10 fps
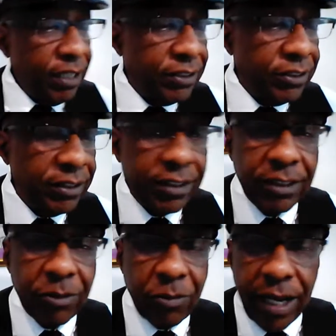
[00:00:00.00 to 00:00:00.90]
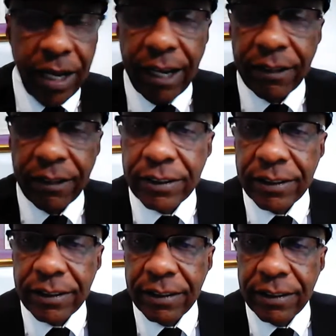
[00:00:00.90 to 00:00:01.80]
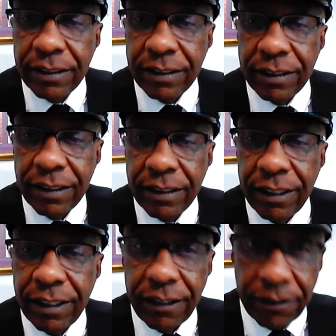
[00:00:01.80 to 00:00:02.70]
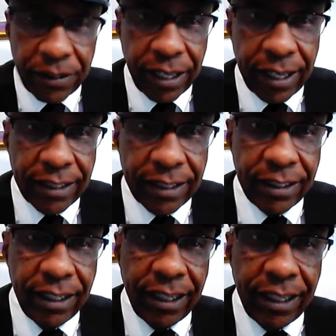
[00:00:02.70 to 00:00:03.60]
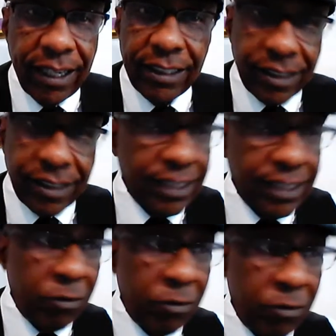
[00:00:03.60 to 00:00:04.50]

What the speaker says: I'm going down to the White House. Okay? And sit there